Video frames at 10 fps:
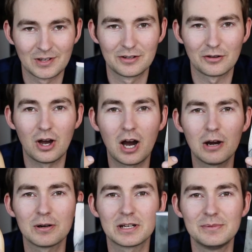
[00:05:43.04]
So I
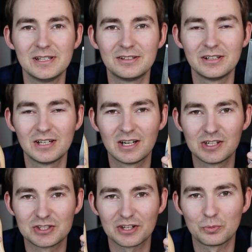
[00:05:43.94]
recommend
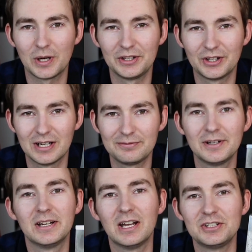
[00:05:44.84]
just one knife
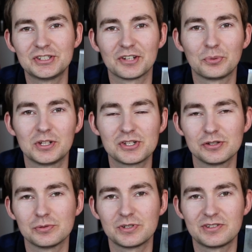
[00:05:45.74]
and just one
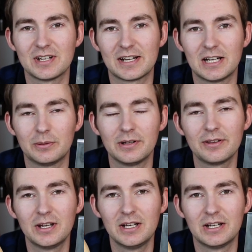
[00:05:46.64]
chisel to start out with.
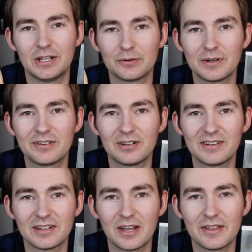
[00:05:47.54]
And the reason I
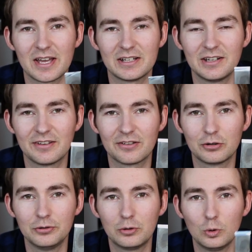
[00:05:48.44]
say that is it's
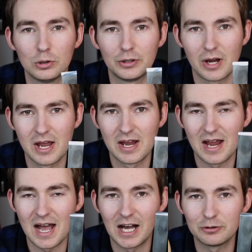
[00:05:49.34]
good to learn
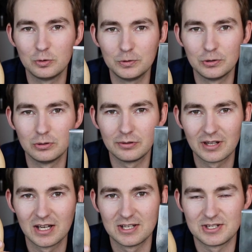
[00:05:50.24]
how to use
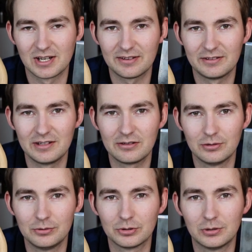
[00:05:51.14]
just these
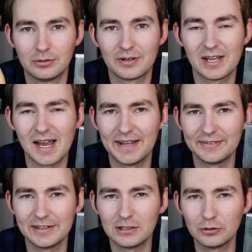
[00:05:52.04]
2 tools and
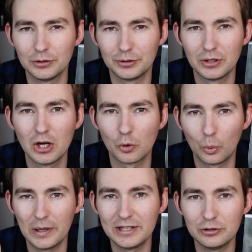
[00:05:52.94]
then learn
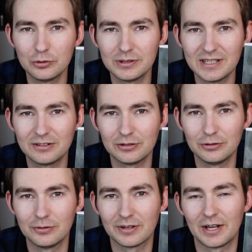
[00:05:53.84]
when you need to
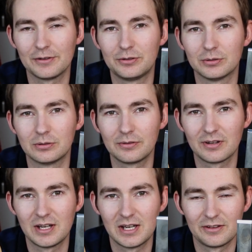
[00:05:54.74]
use other tools.
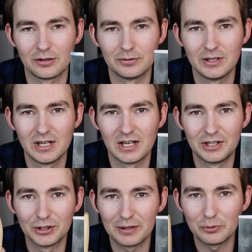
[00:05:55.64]
So a
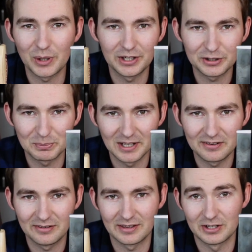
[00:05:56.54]
knife will get into
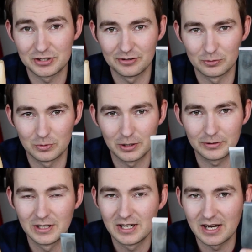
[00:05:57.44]
places that a chisel
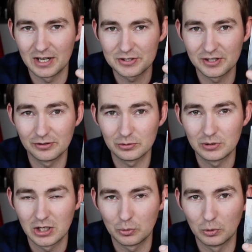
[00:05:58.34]
won't, and a
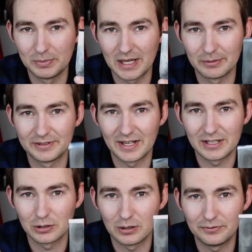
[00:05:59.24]
chisel will be able to
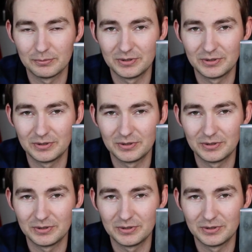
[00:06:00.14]
take off